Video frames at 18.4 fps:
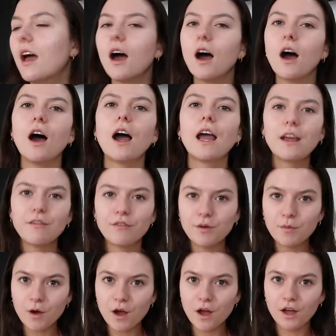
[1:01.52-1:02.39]
Hi
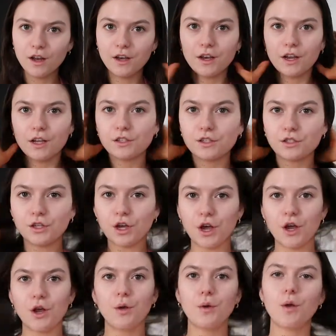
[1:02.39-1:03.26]
everyone.
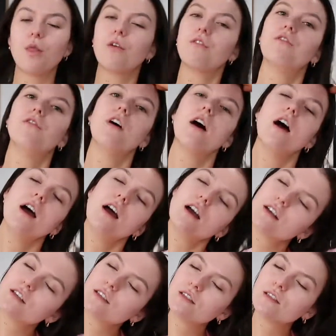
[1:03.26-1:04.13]
So the
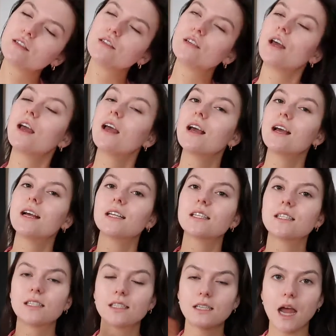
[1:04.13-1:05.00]
first
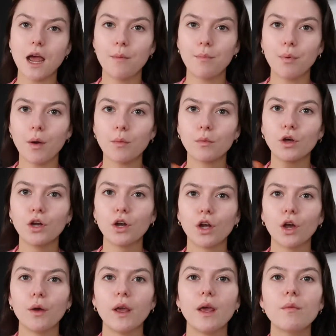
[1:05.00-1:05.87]
step I'm going
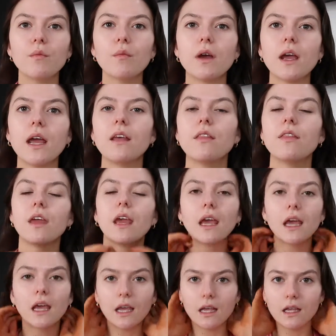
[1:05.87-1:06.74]
to go in with
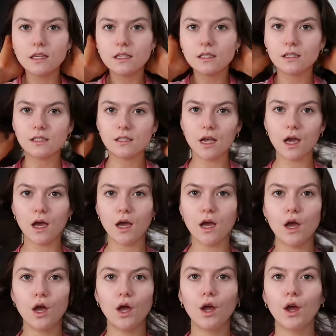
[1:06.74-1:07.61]
is
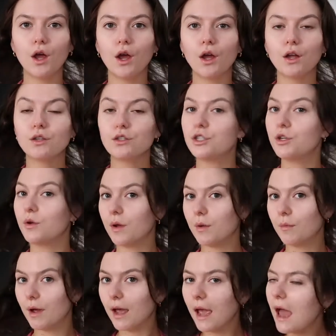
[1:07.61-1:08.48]

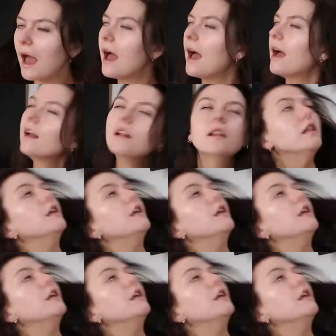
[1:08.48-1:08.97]
doing my hair.